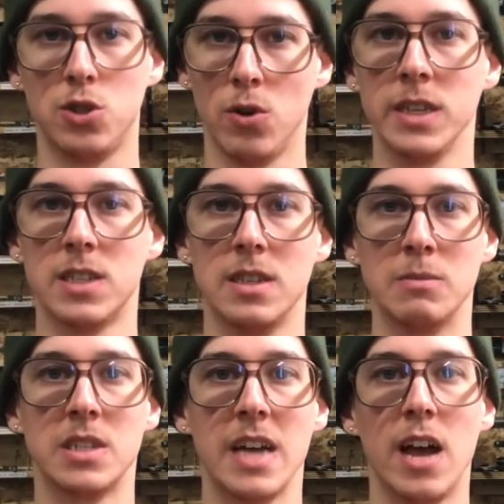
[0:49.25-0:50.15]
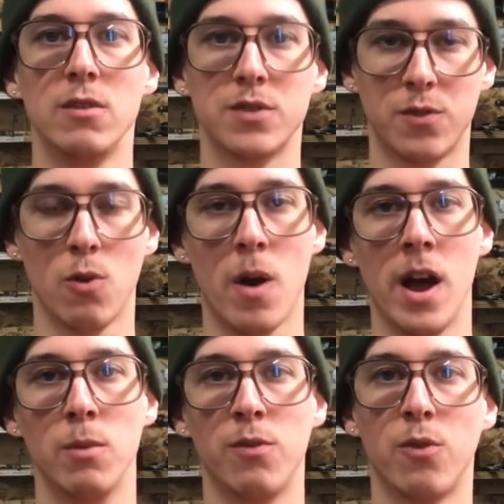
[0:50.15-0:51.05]
joints themselves for a
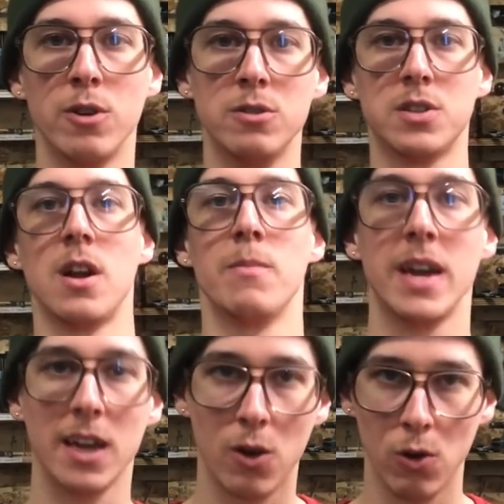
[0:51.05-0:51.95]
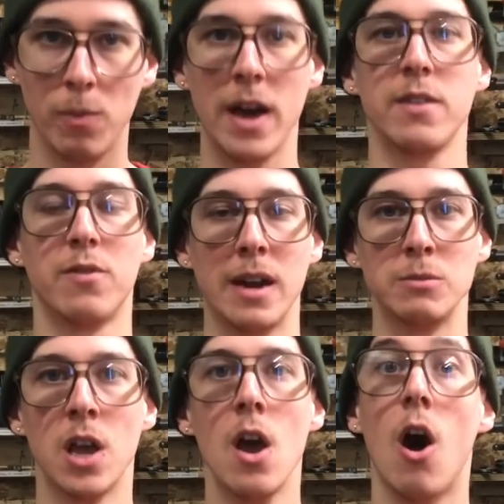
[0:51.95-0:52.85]
while before you start making whole bike
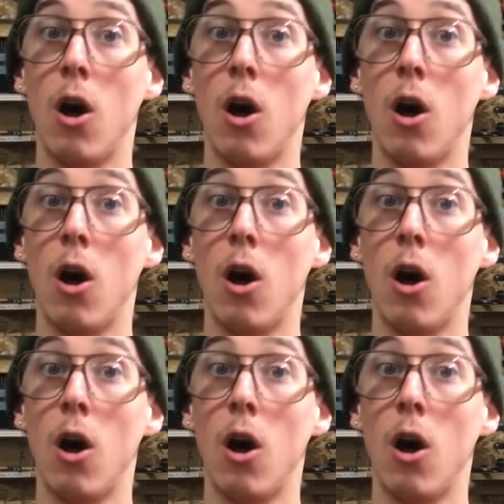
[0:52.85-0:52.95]
frames.